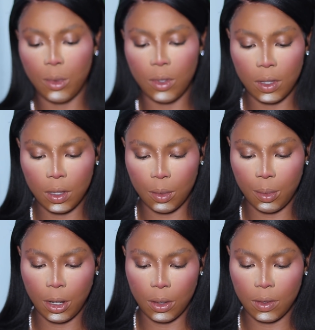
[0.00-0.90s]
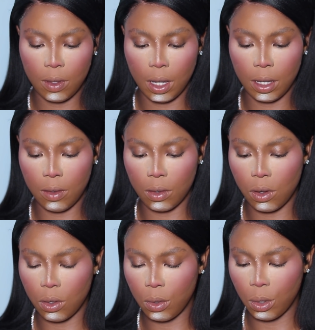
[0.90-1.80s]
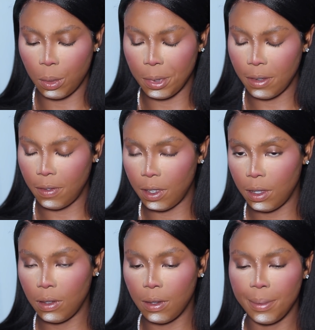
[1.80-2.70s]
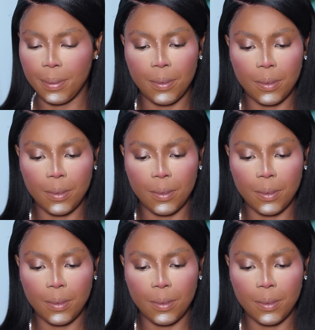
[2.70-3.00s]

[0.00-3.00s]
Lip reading: I'll be using the brown side to contour my face.